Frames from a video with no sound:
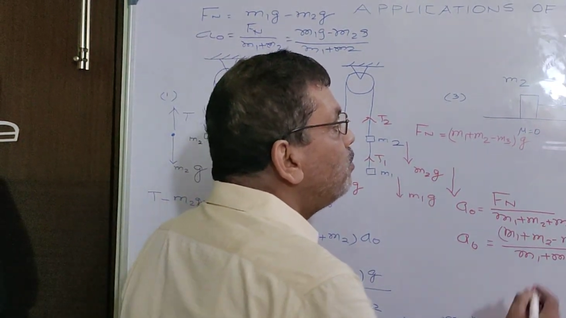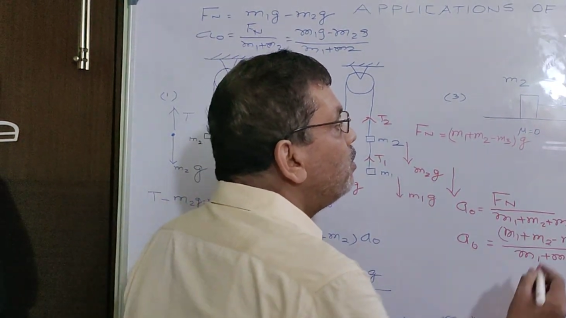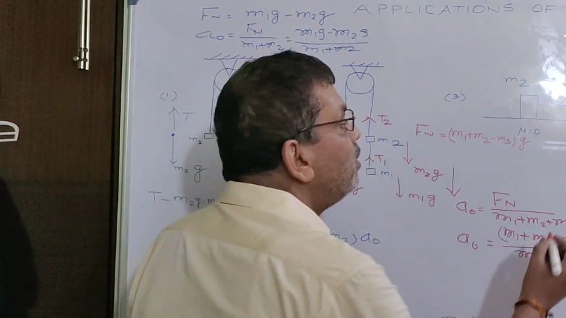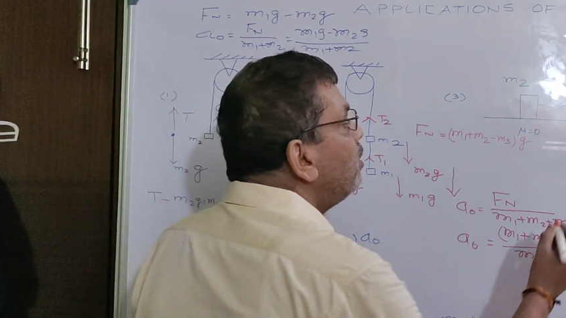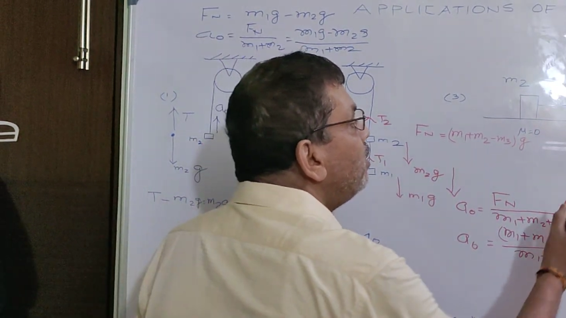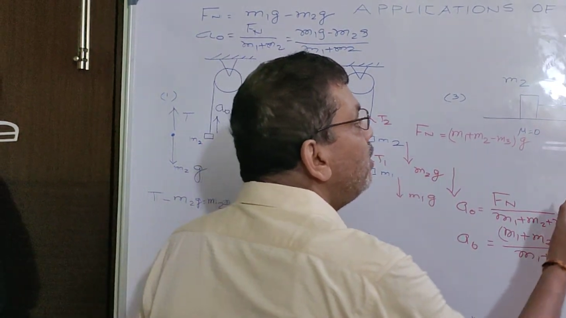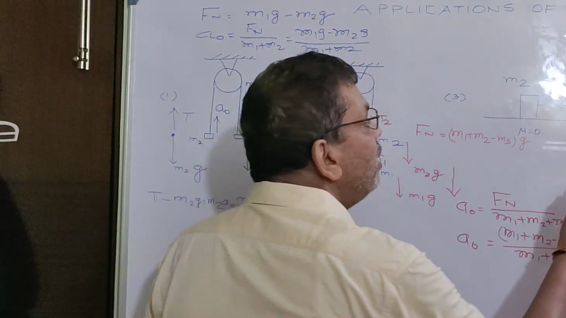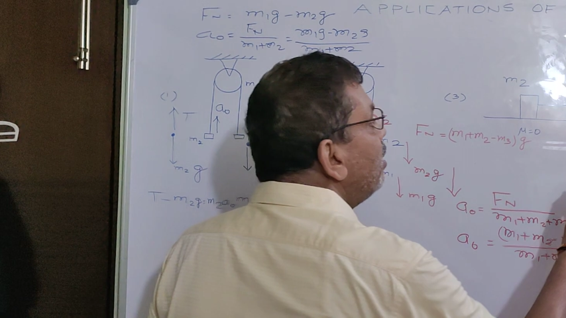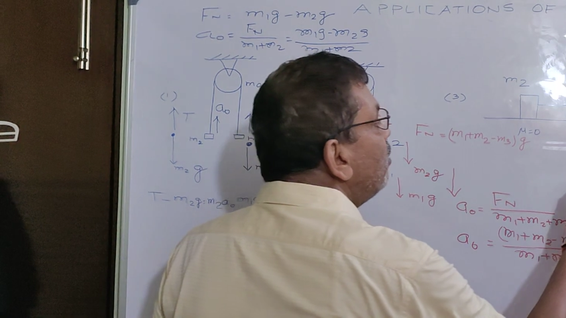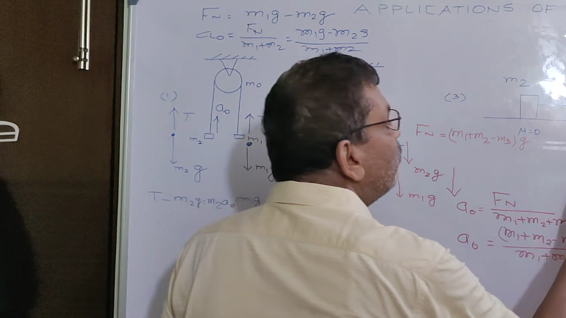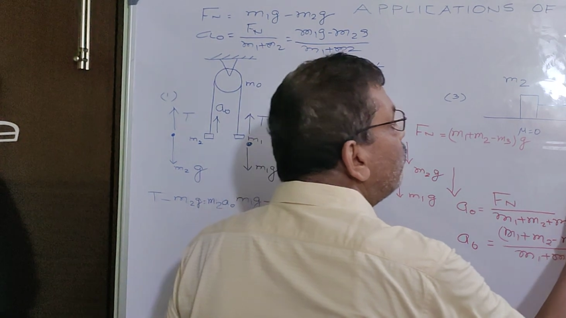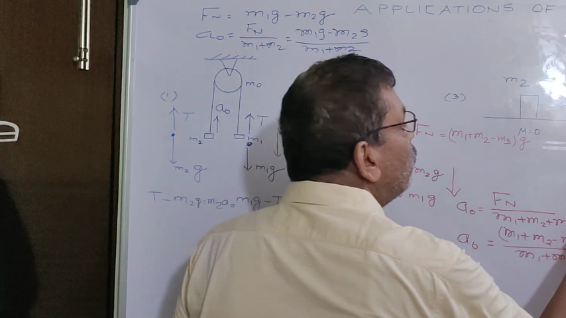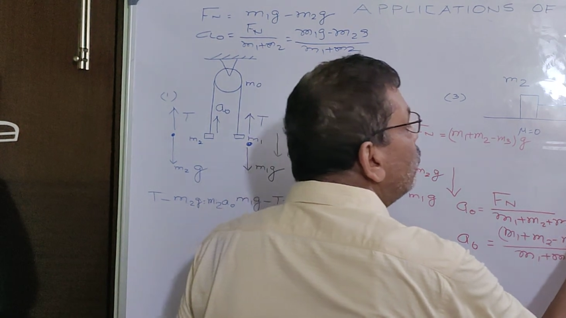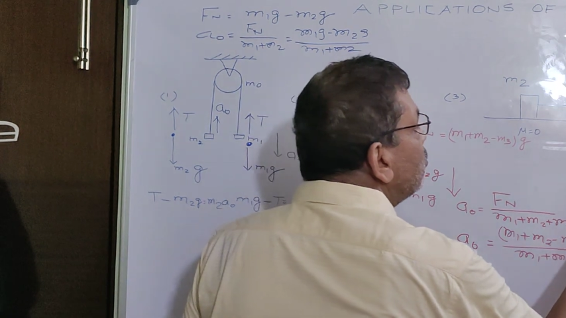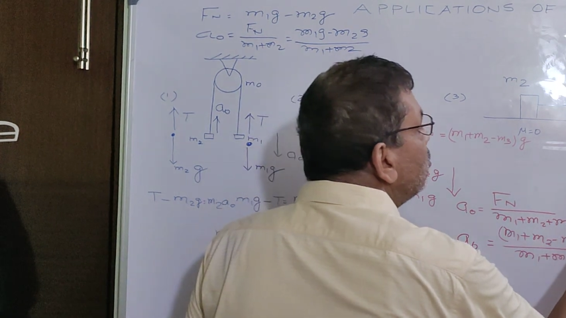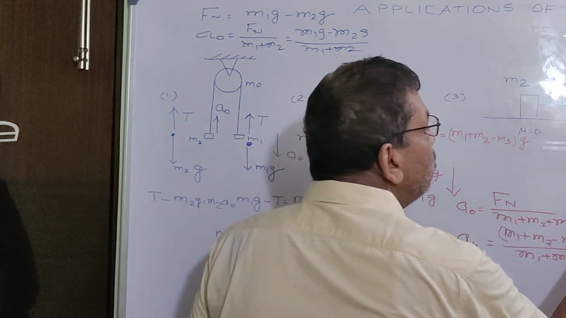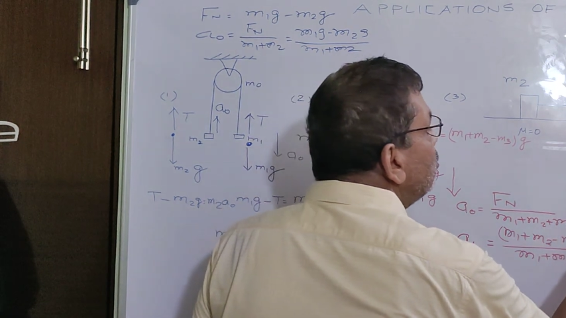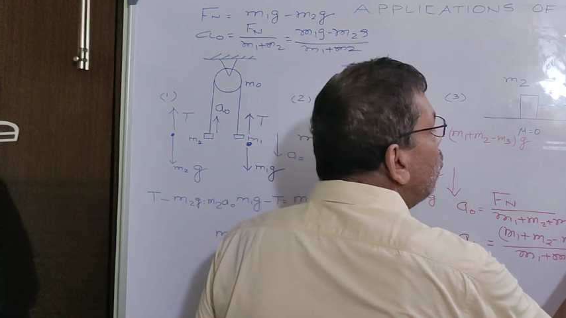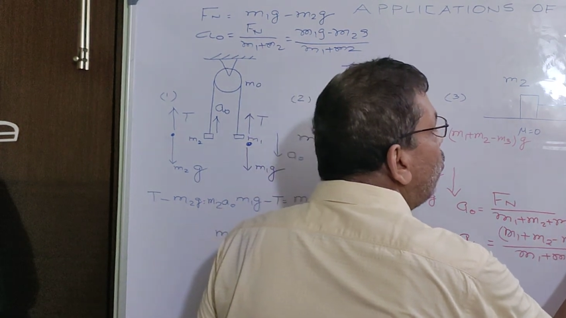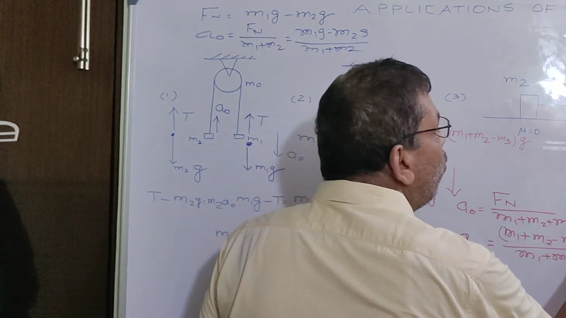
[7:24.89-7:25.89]
the net
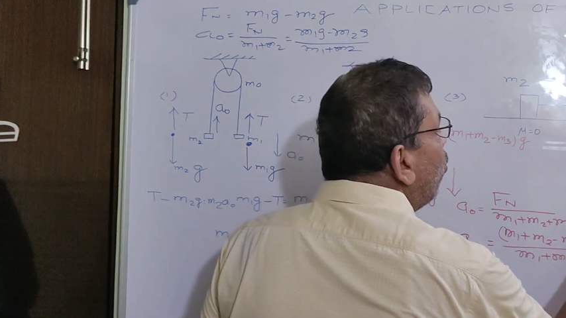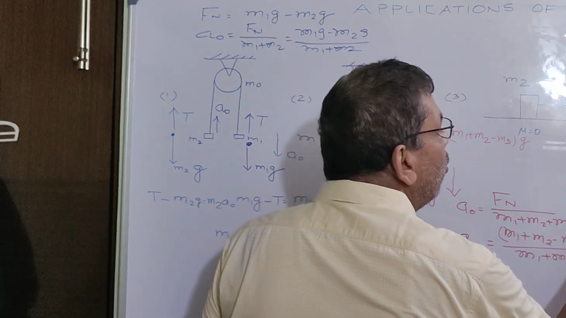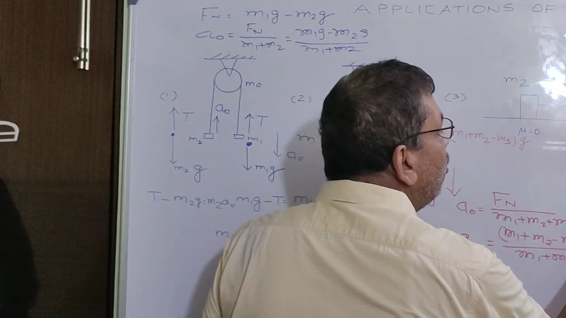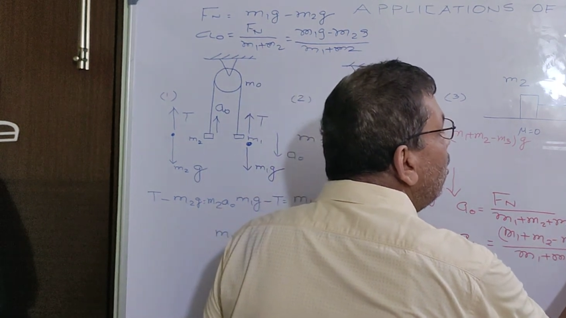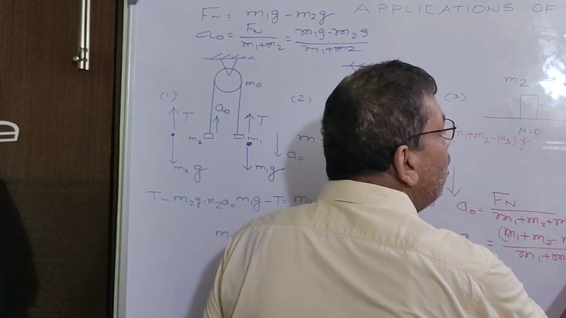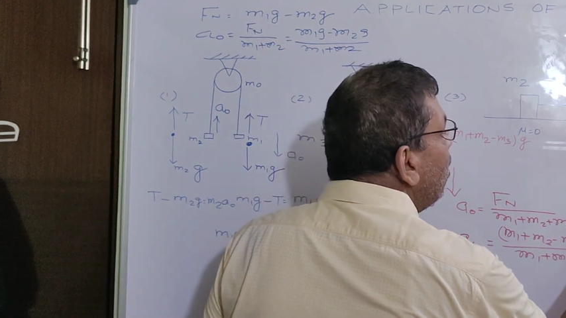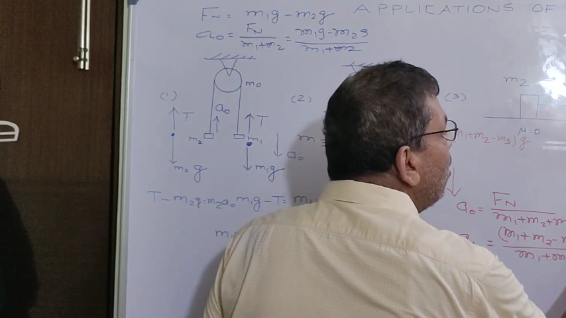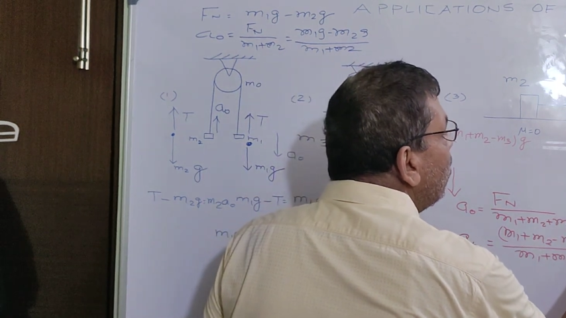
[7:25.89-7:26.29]
force is only